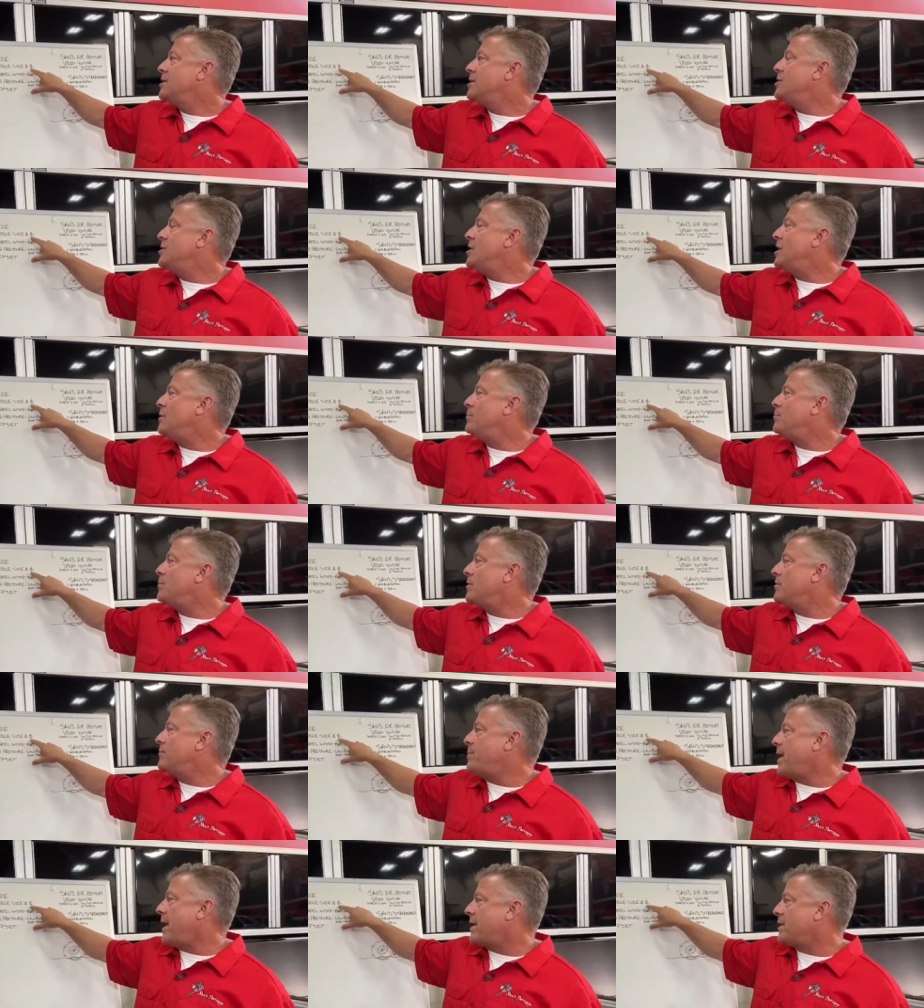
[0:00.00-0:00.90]
Number
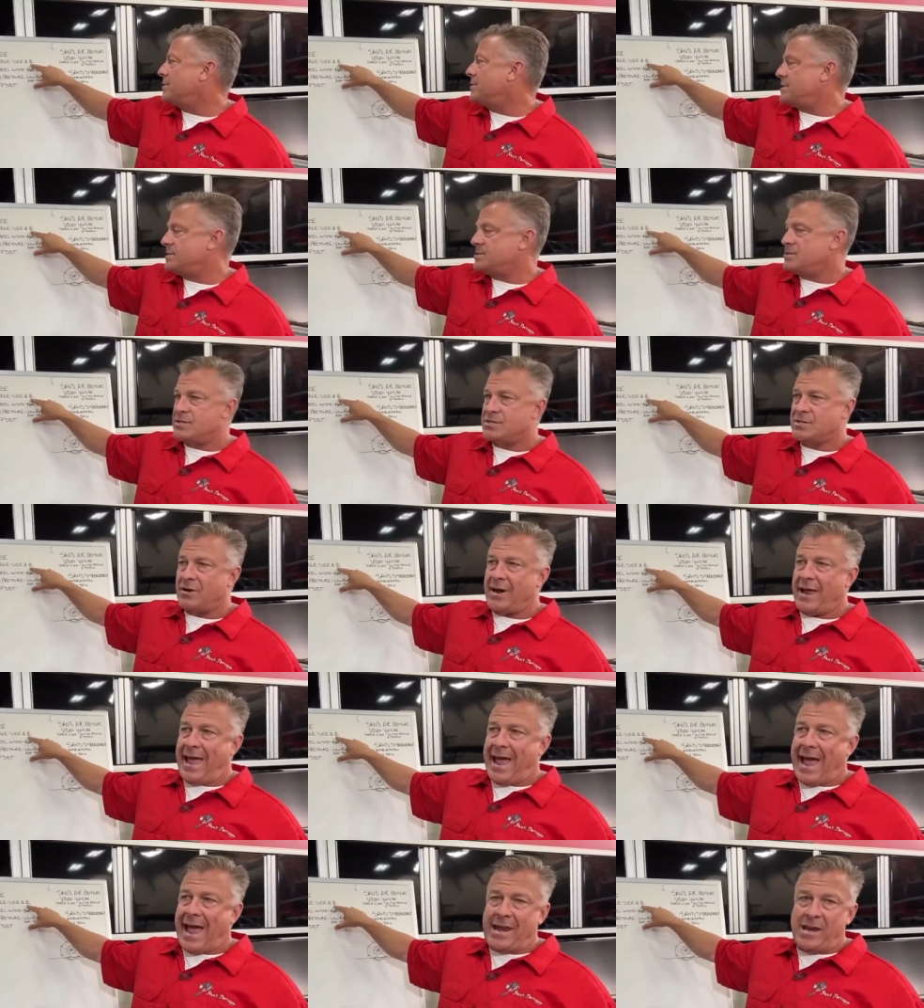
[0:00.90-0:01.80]
of paddles, as you start
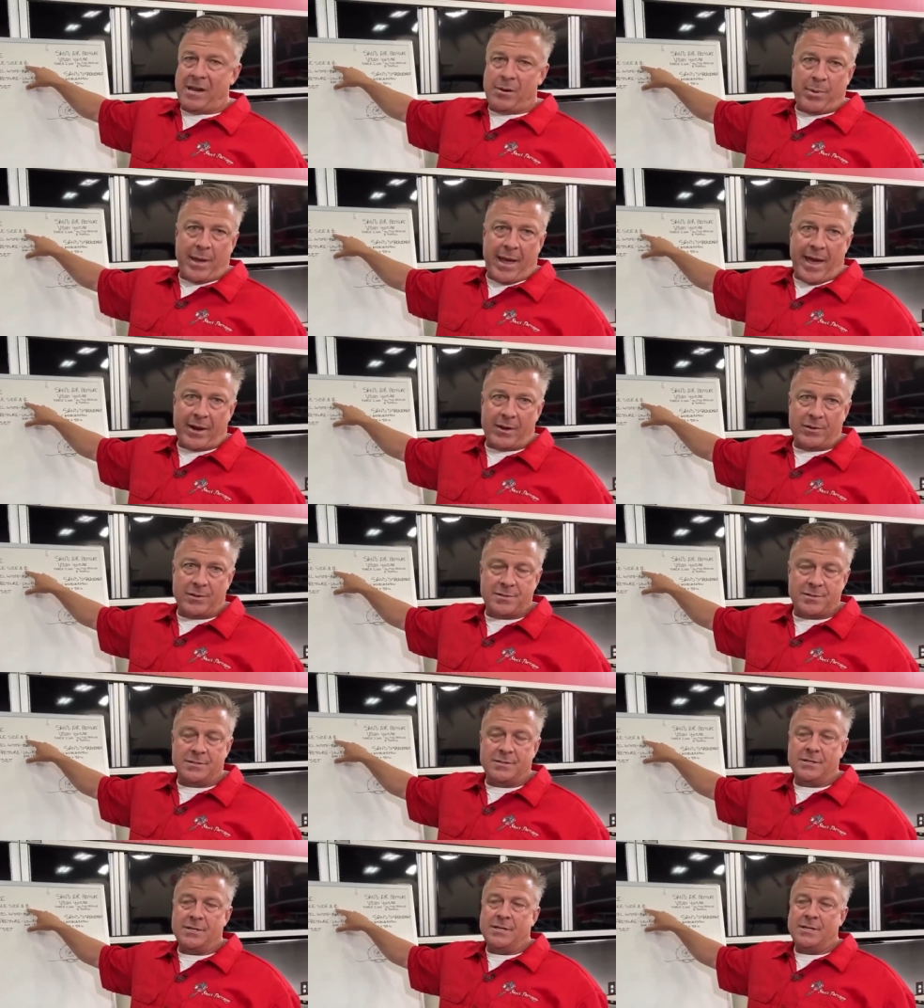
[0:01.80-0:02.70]
adding
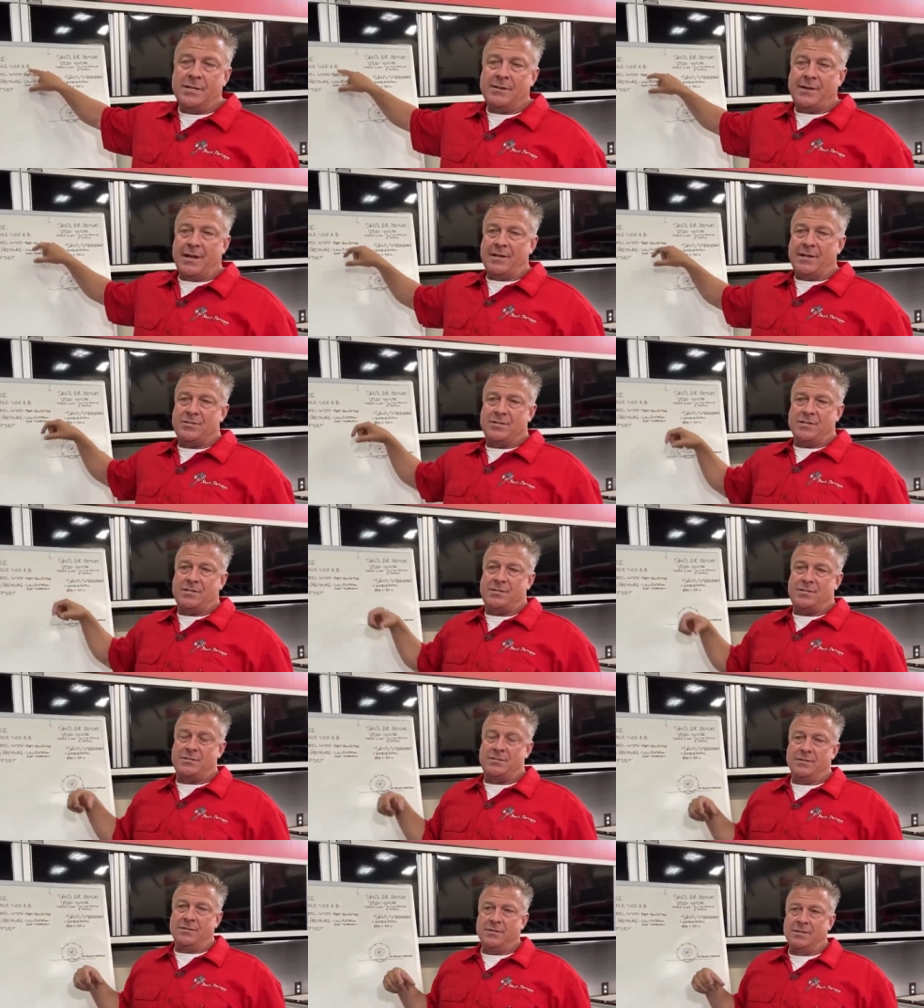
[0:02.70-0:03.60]
paddles, that's
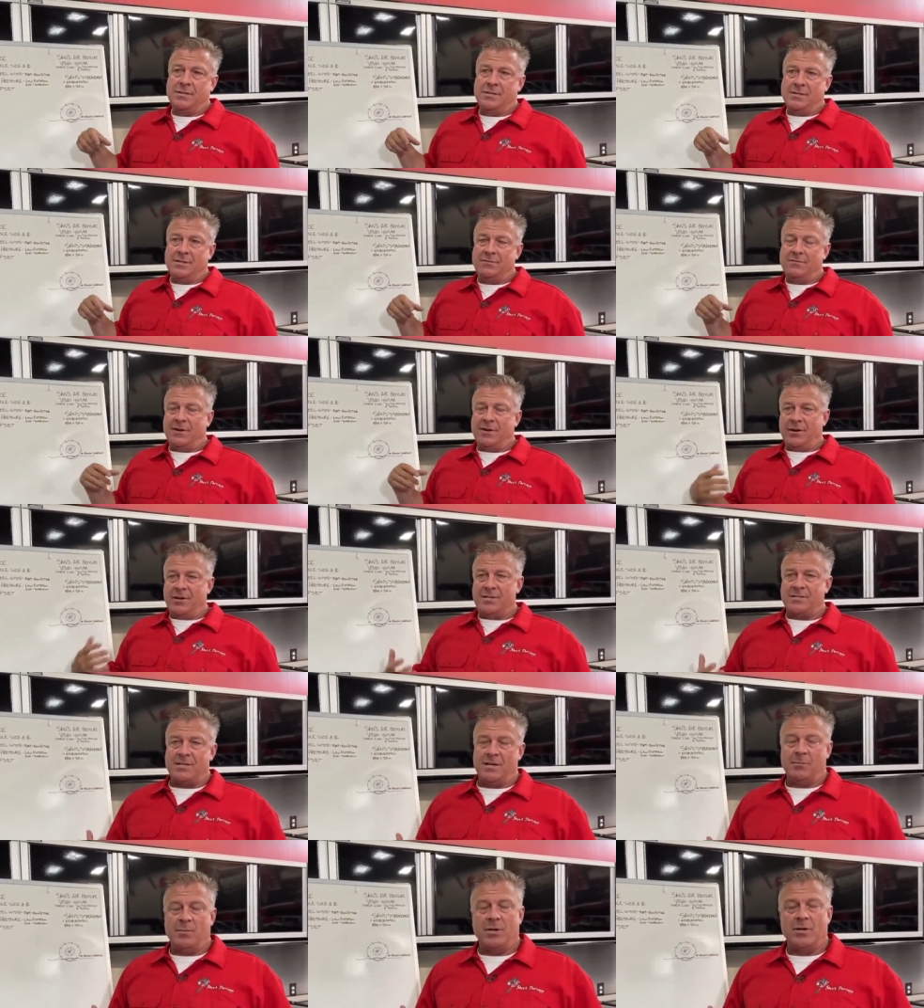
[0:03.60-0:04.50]
just very
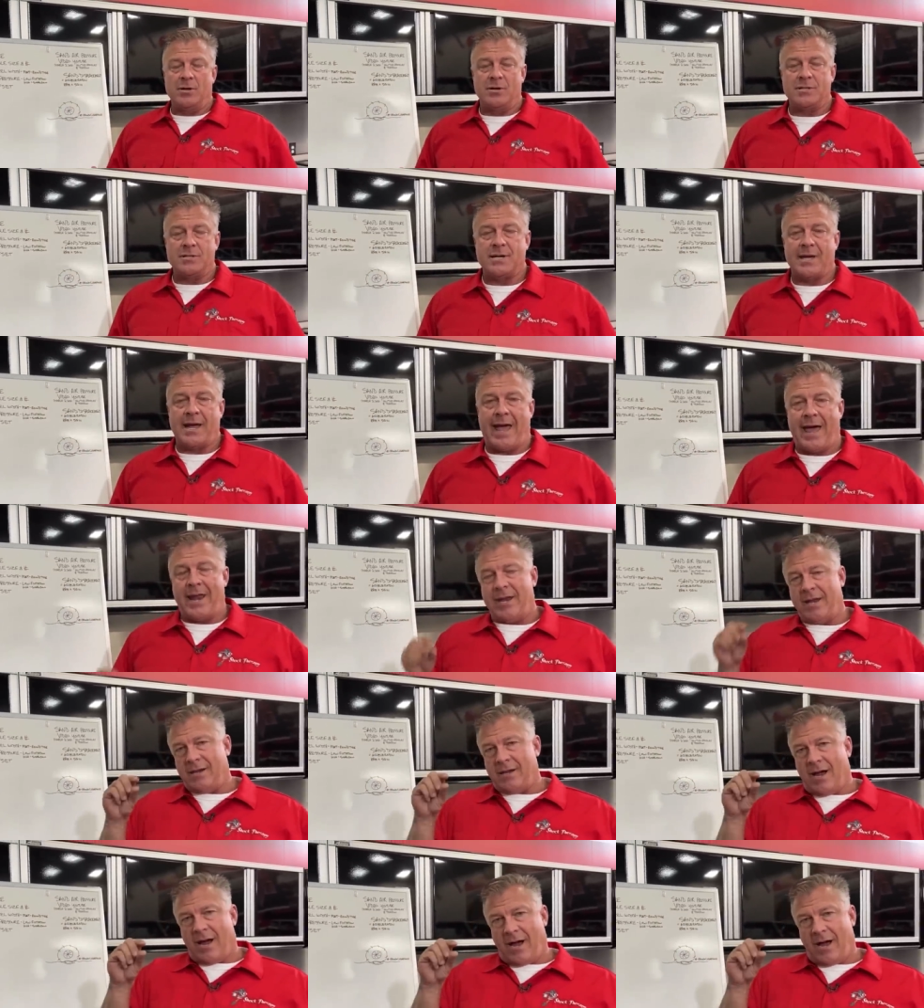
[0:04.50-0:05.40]
similar to
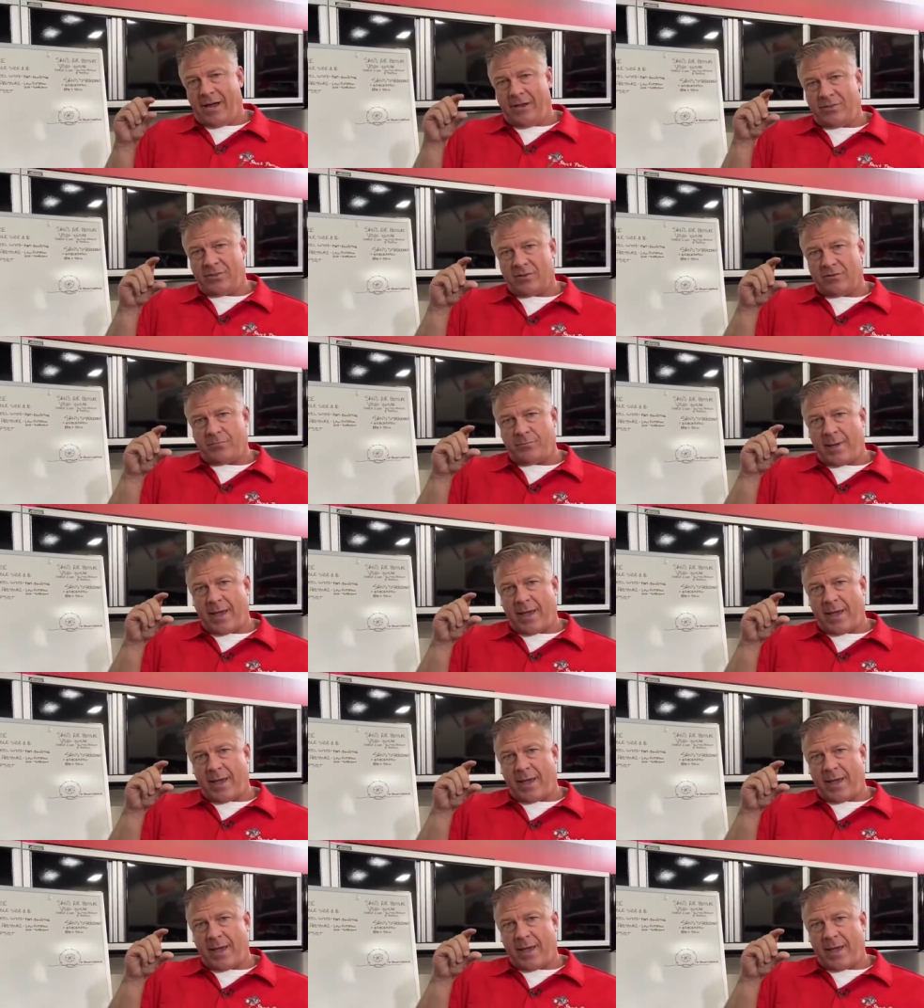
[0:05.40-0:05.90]
adding height of